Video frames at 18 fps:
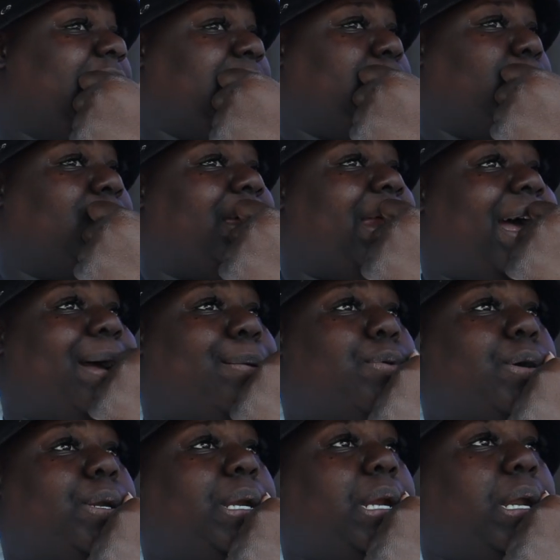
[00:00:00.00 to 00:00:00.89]
is what I
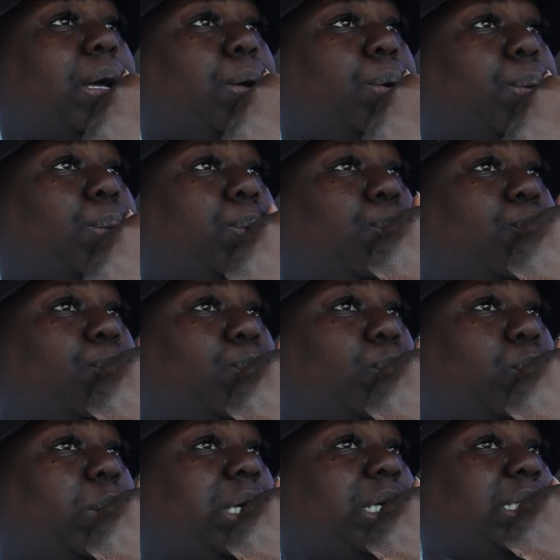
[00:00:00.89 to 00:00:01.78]
want to know.
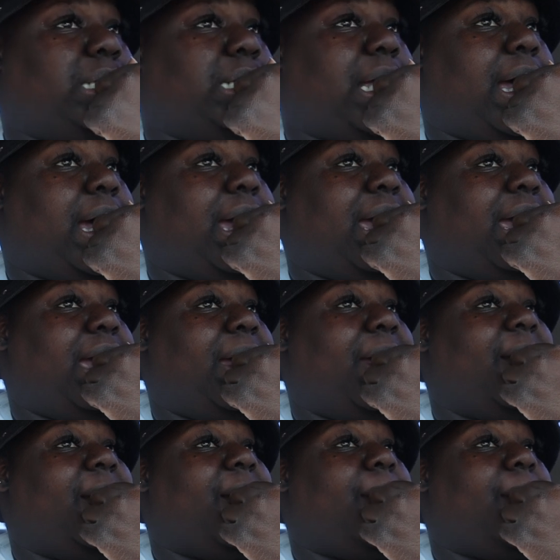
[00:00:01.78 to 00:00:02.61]
Because like,